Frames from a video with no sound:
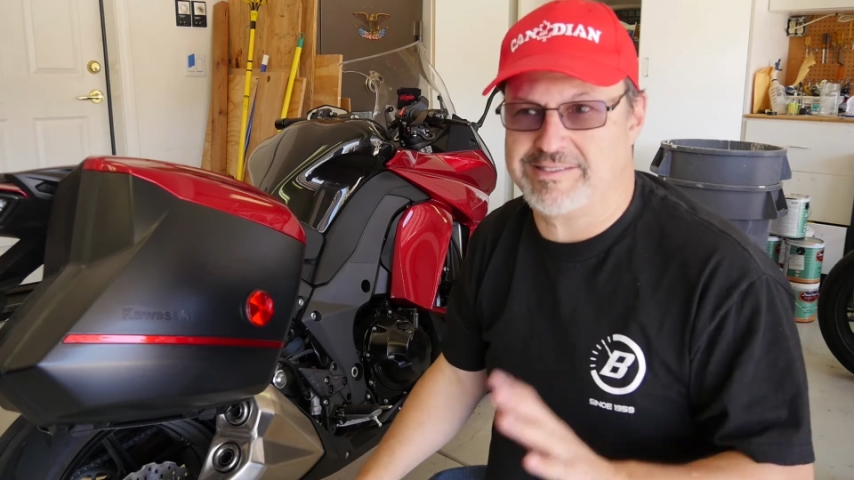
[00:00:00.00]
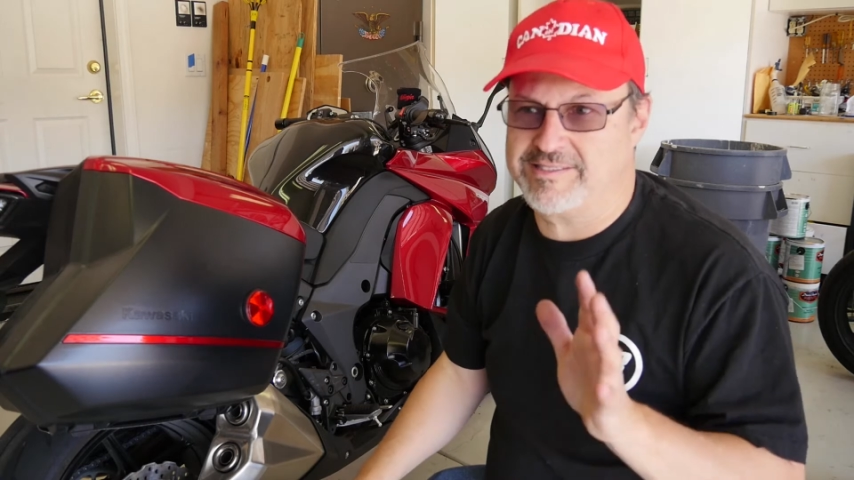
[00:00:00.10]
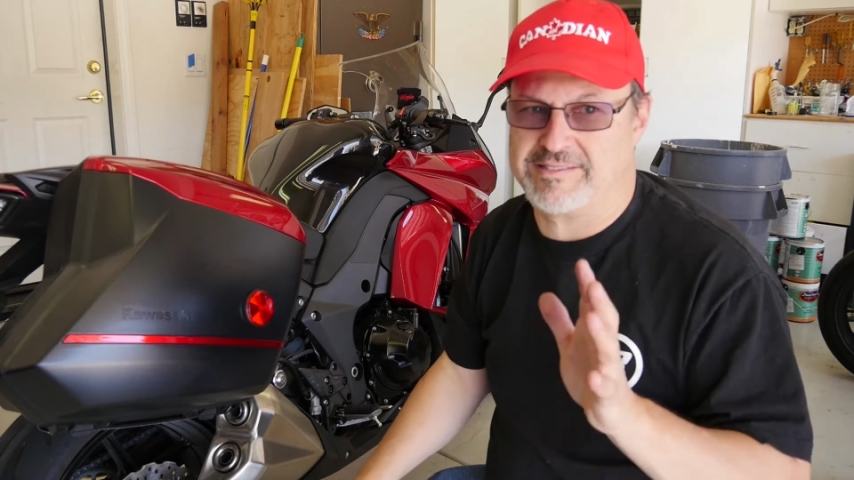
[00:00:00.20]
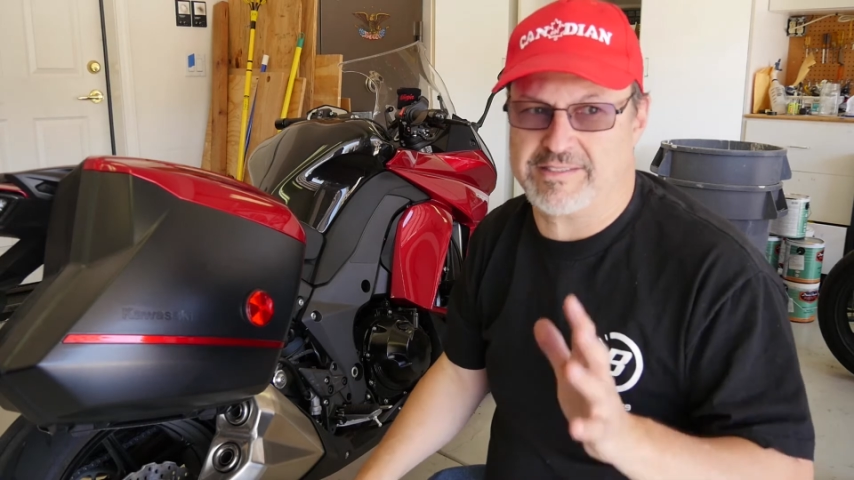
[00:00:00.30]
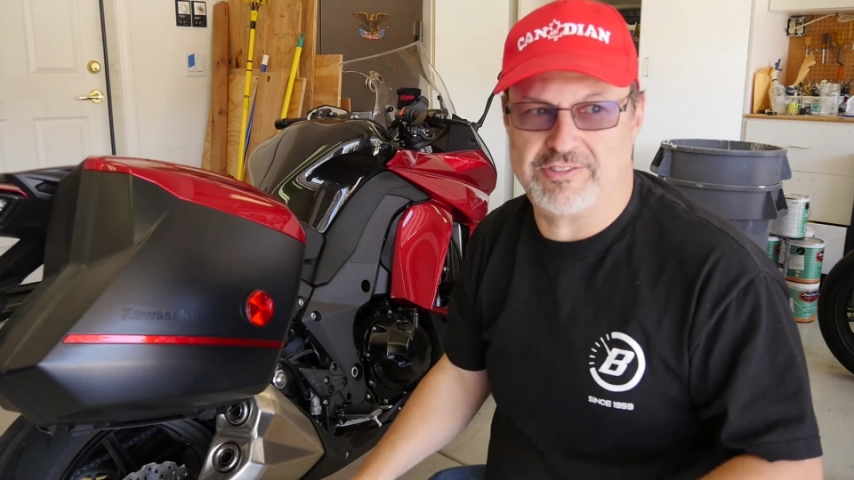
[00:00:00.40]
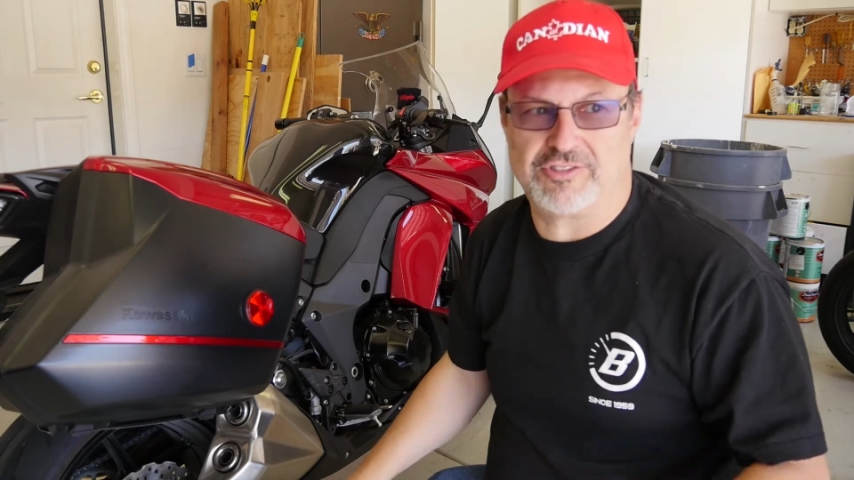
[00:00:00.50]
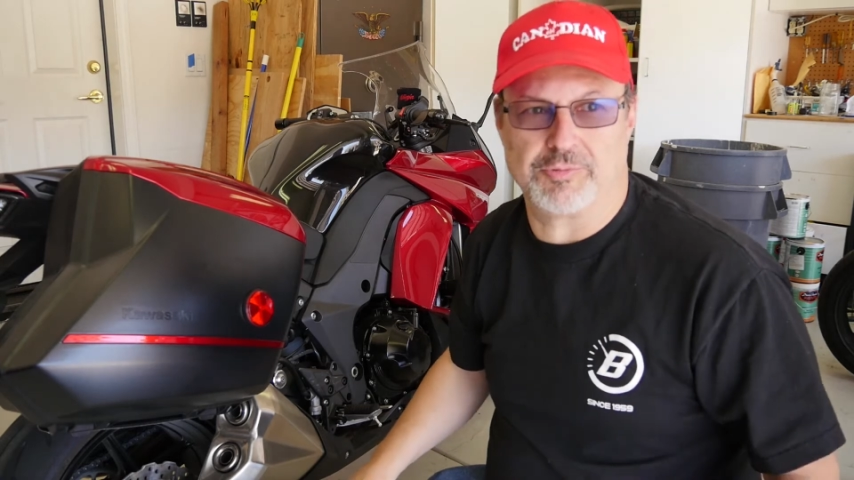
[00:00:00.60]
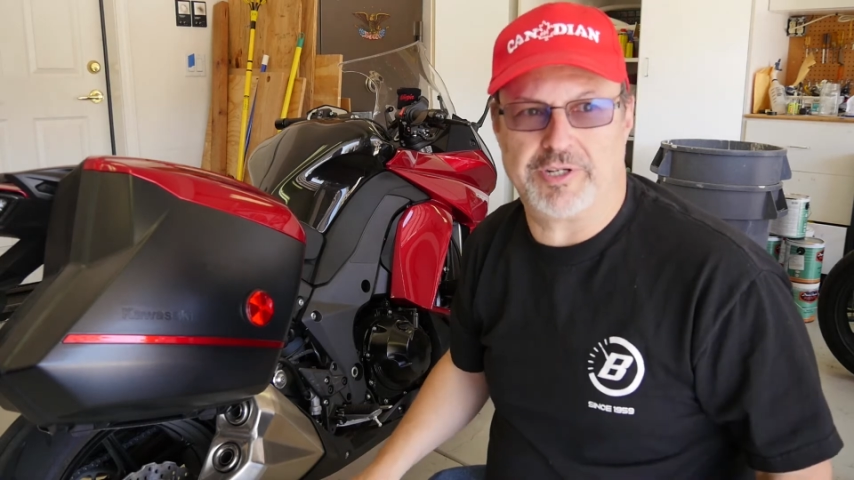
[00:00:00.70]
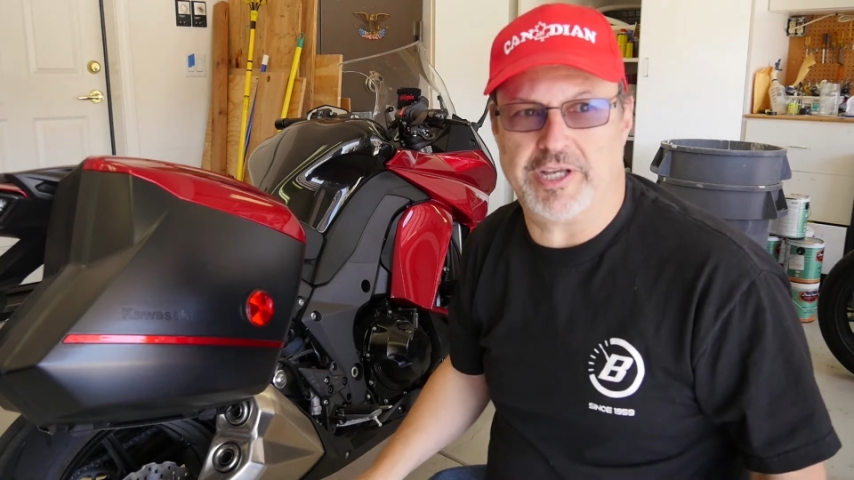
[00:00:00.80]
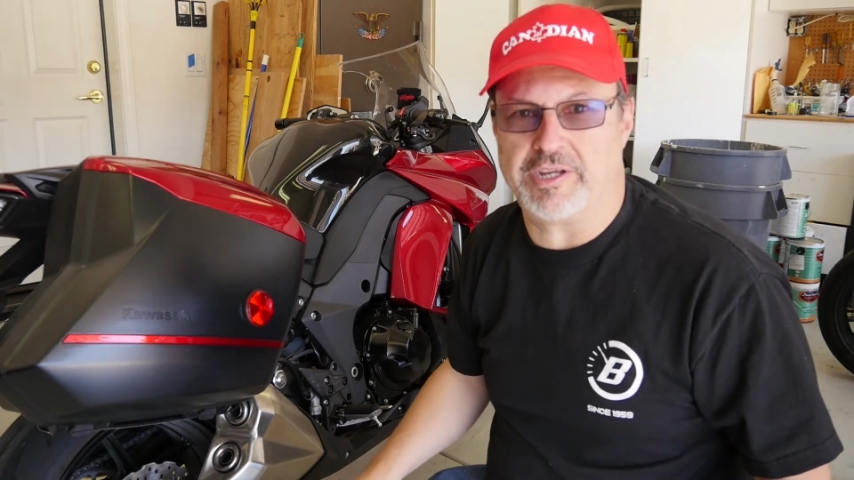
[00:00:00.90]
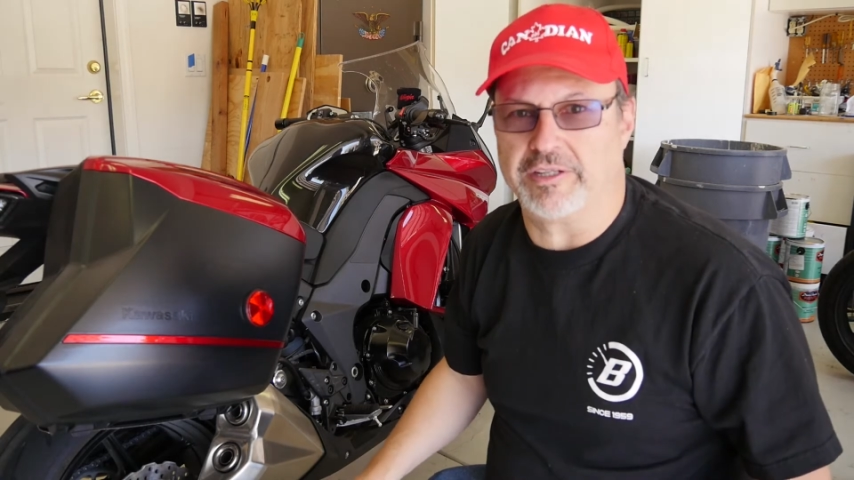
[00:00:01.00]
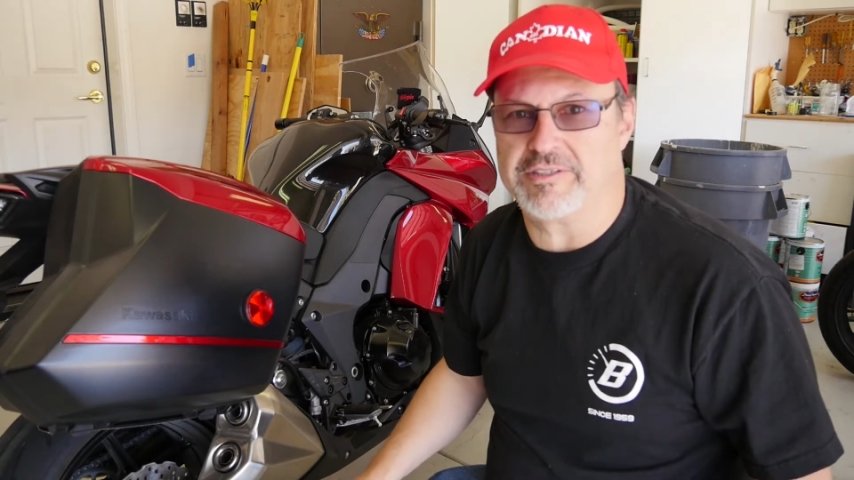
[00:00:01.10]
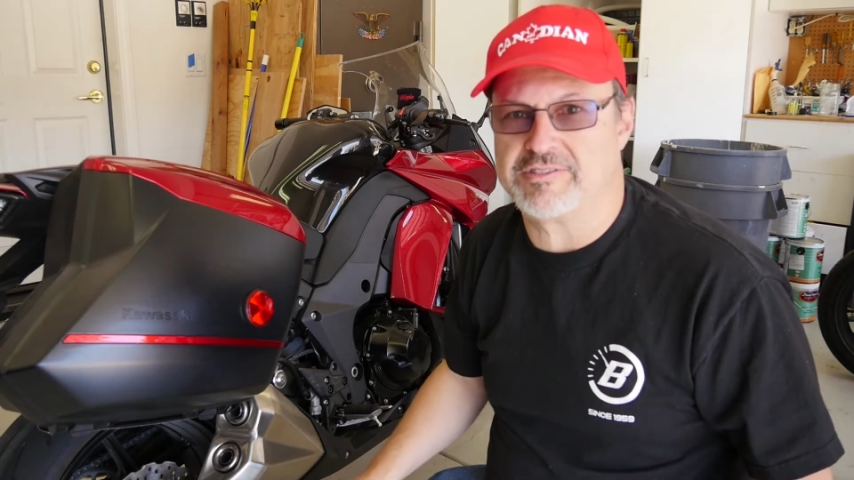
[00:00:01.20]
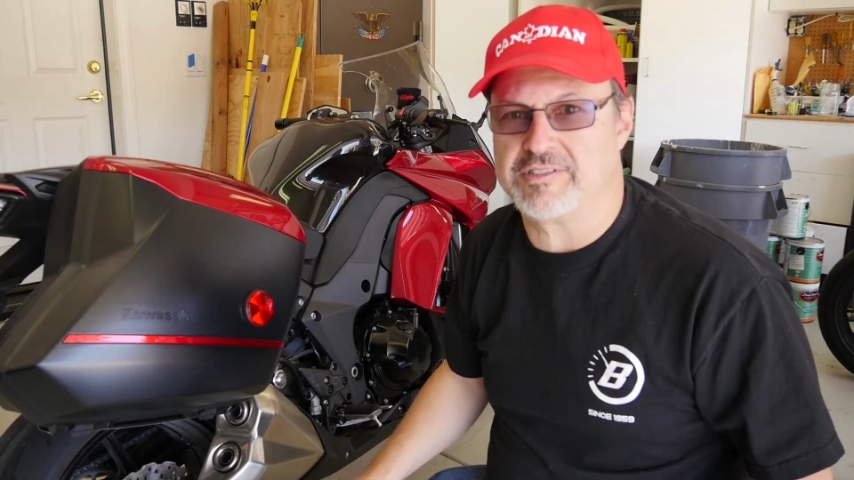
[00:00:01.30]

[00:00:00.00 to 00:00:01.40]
this is ridiculous.